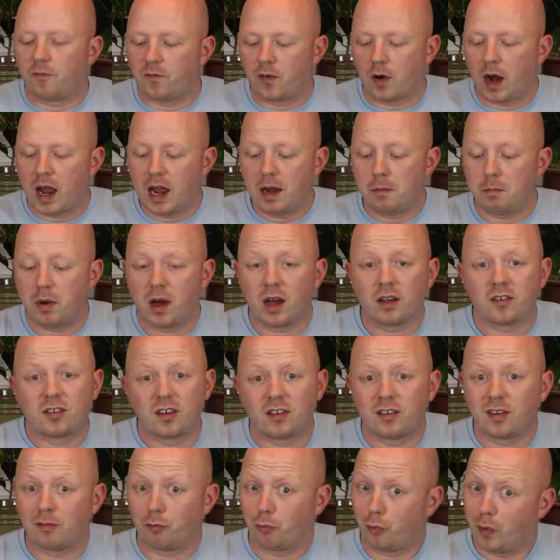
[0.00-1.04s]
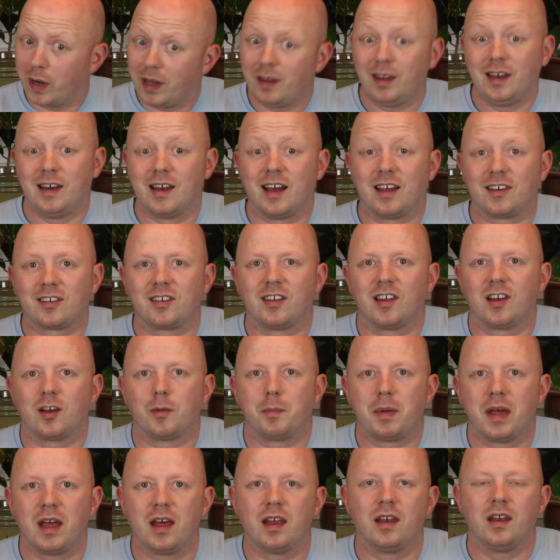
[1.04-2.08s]
For eight bucks, it's a really nice little
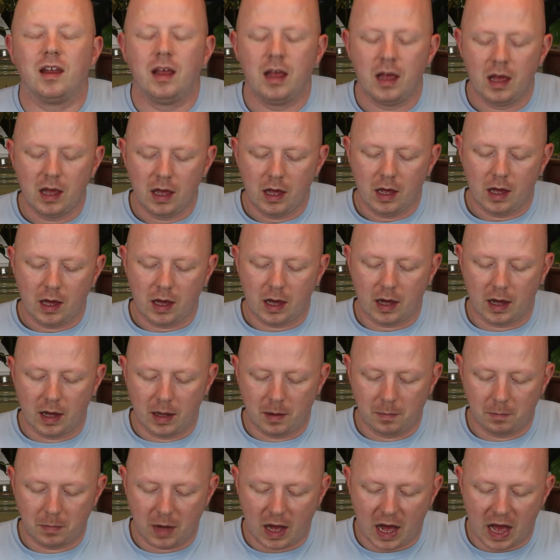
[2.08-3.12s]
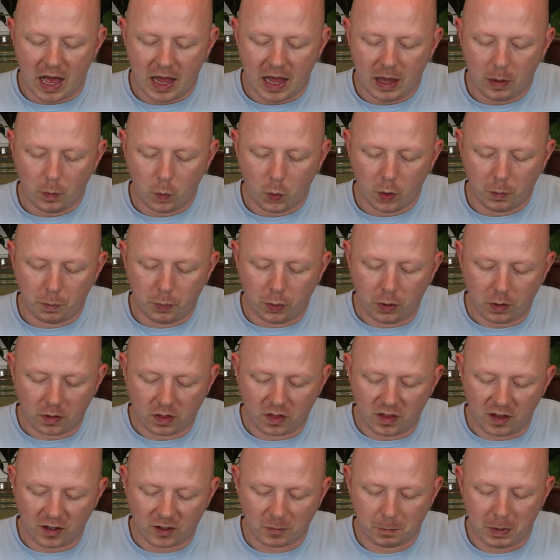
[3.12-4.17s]
pen. Um, I would put
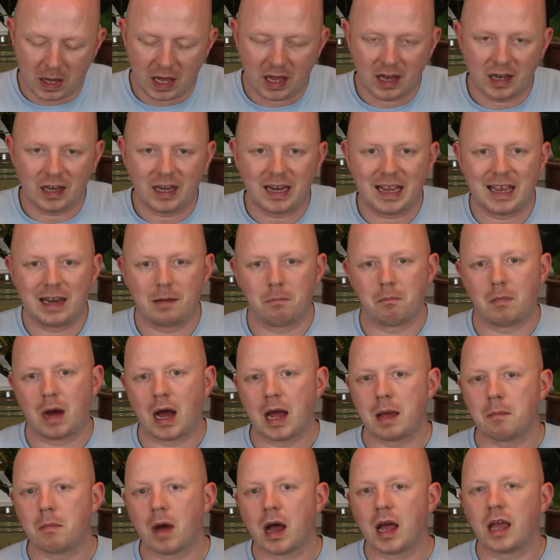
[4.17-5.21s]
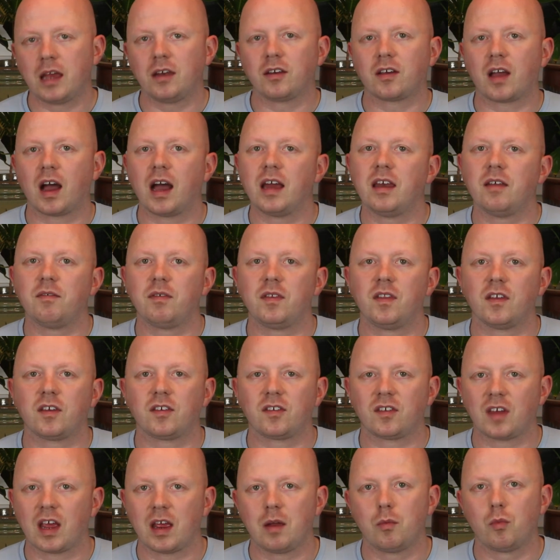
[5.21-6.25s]
this pen in my mind kind of in the
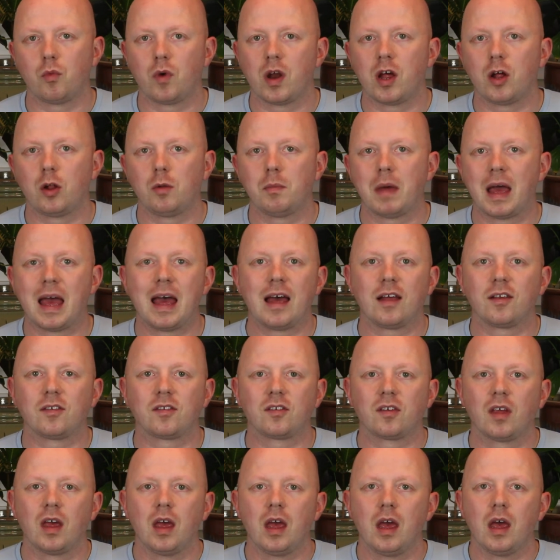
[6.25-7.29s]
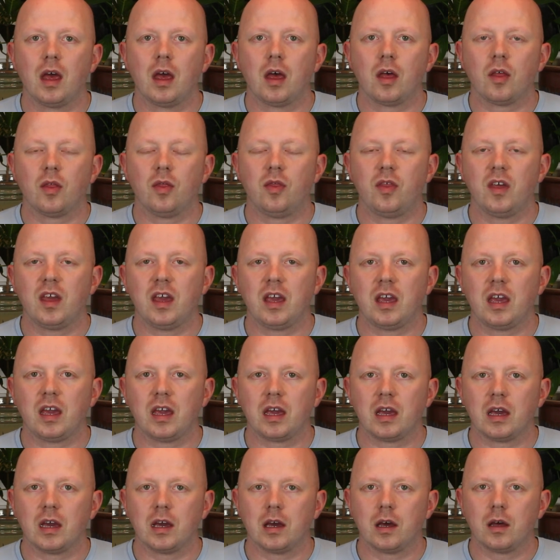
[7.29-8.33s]
same realm as
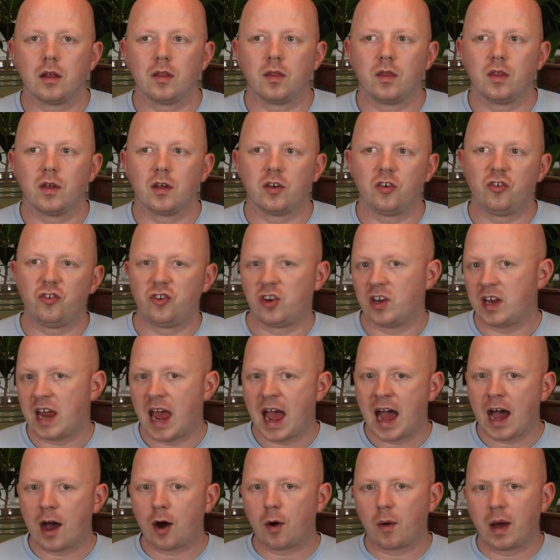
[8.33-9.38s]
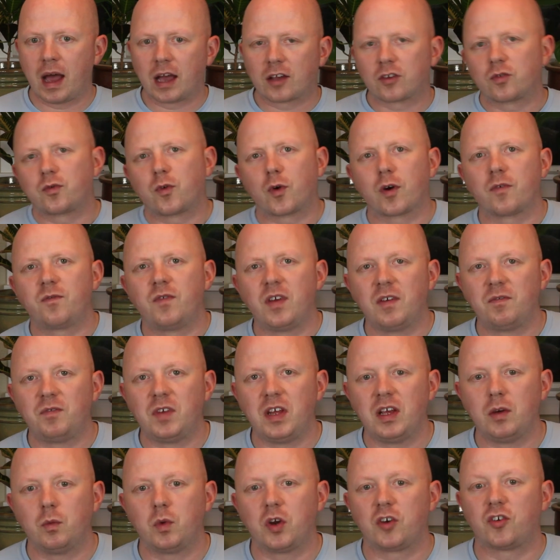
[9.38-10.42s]
the the Jinhao
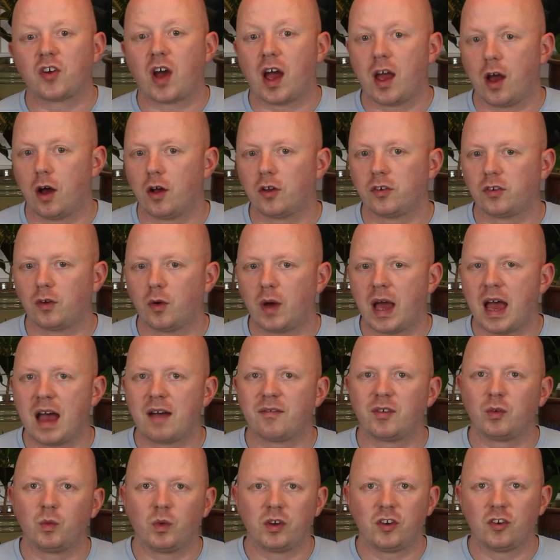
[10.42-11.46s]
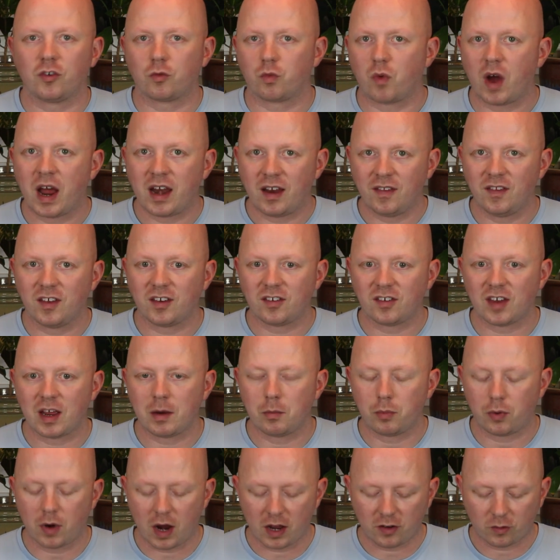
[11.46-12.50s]
X450, which I also have and which is right in the
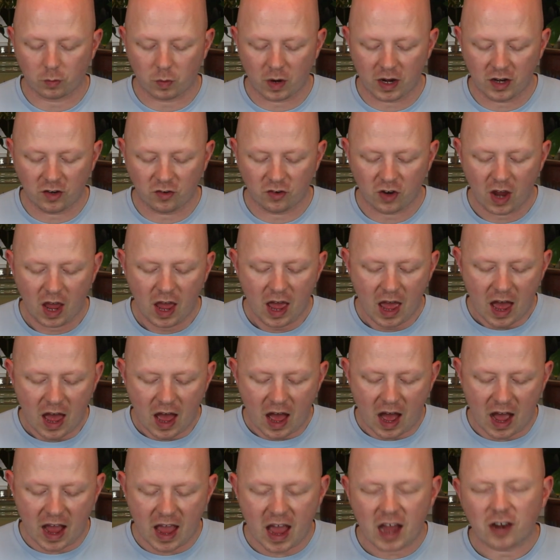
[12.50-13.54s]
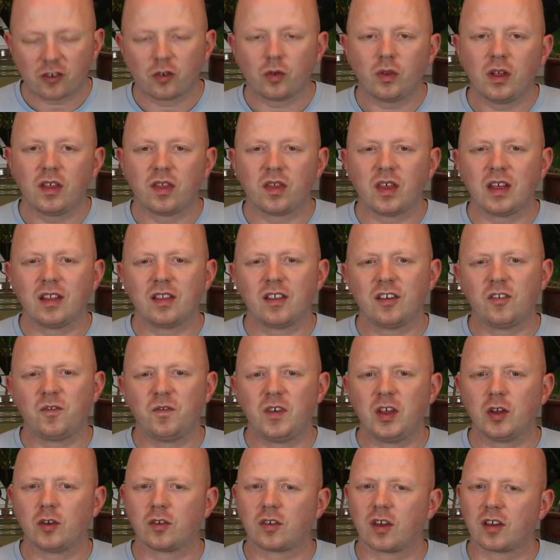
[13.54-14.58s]
same price range. I actually think this
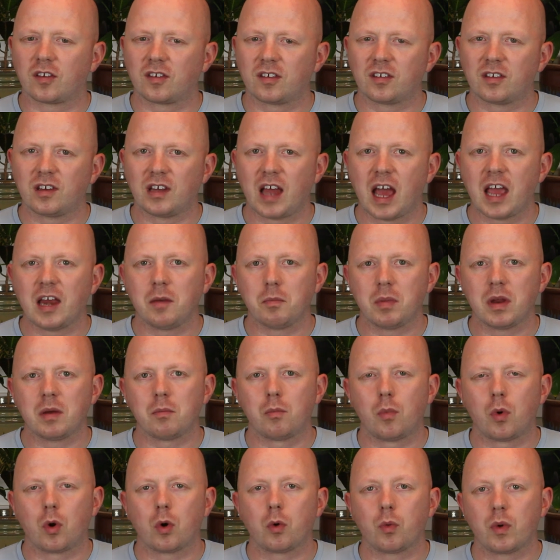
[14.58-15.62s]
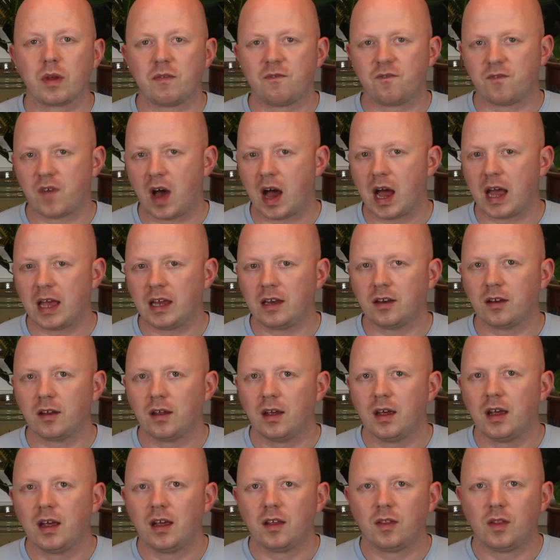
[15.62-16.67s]
feels a slight bit more refined
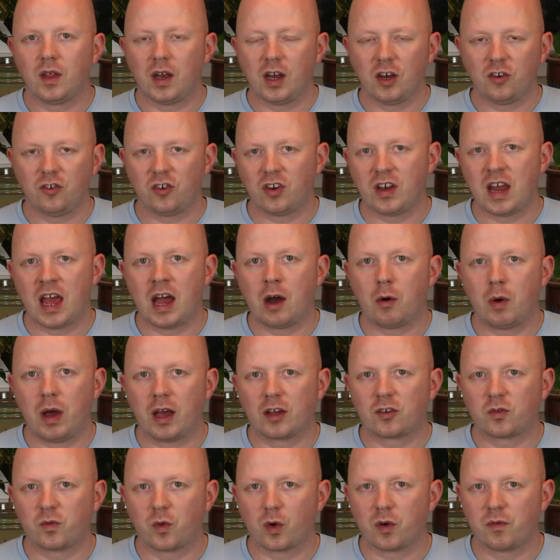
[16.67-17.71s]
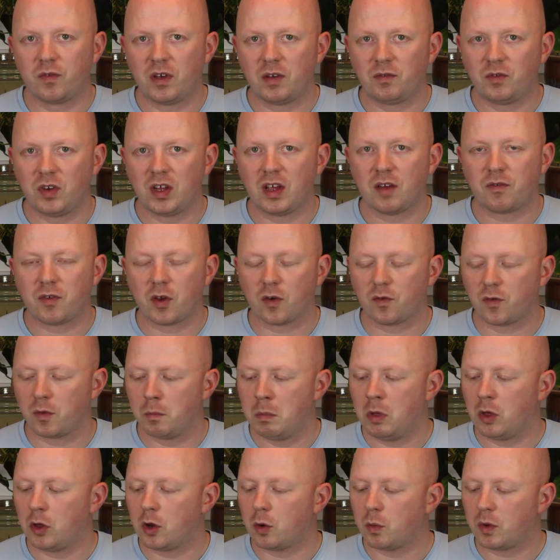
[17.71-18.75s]
than a Jinhao X450 if you're
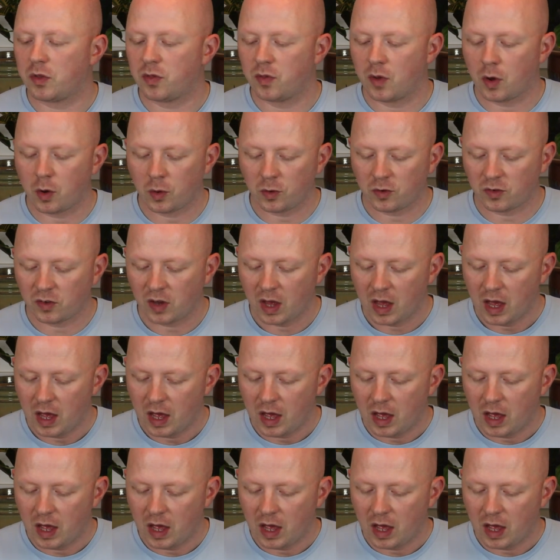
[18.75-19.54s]
familiar with those.